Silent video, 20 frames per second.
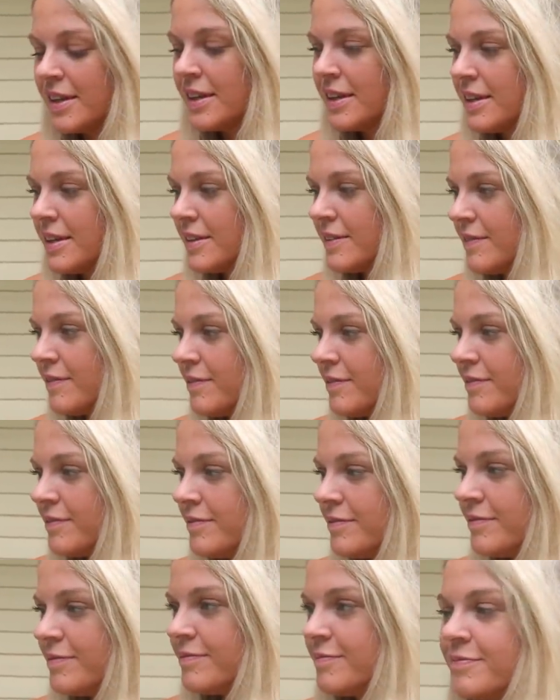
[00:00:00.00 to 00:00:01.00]

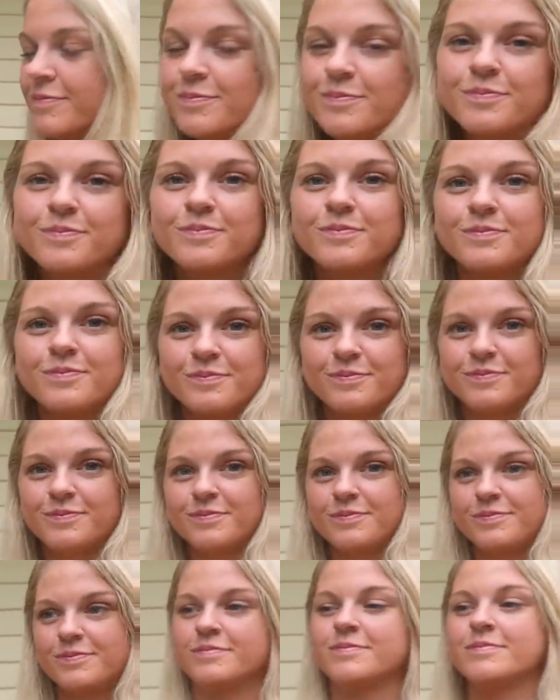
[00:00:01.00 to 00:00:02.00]

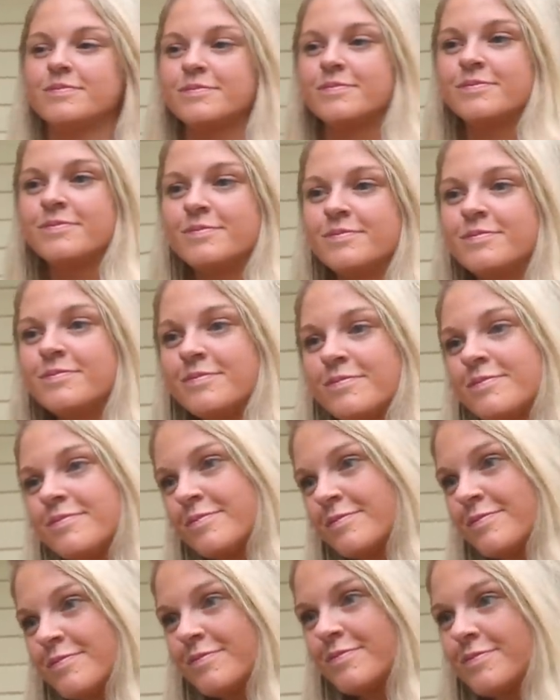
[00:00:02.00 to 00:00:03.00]

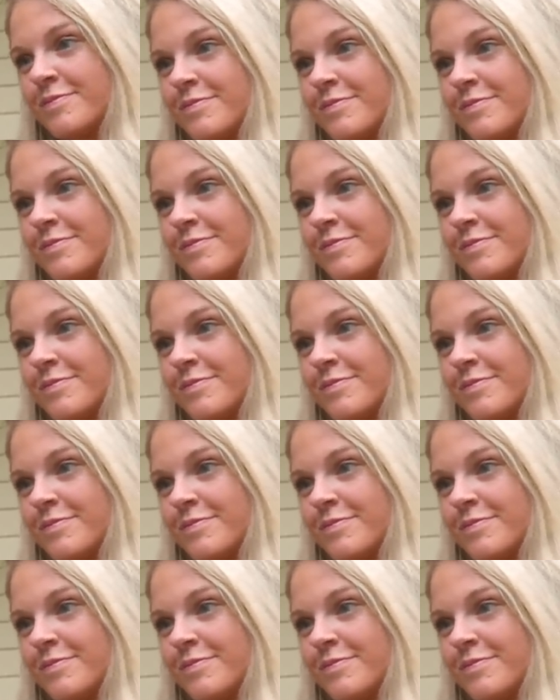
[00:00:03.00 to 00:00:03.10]
(not speaking)